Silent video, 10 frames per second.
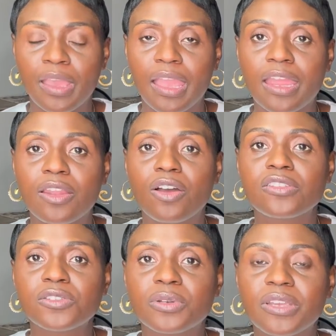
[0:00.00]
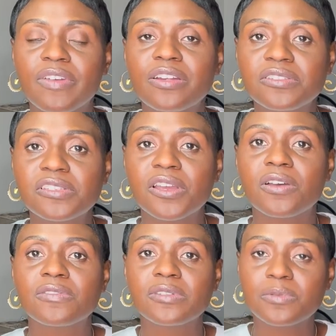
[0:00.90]
and also give
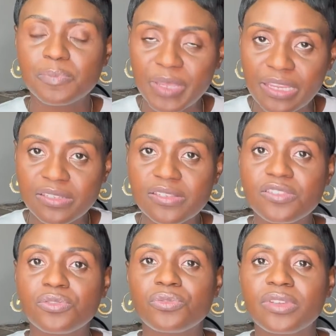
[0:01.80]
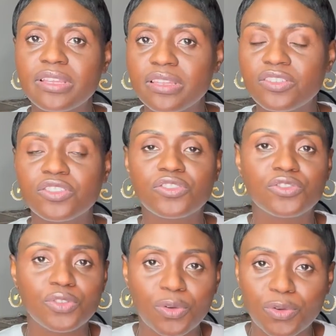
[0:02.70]
ourselves space to really just
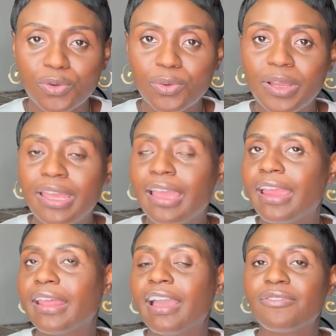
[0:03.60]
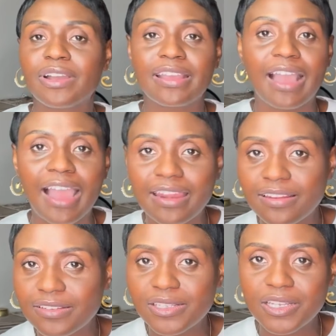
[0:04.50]
journal and have a
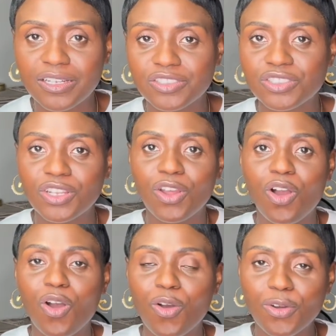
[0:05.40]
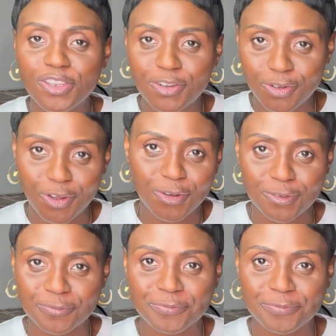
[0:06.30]
guided discussion all year long.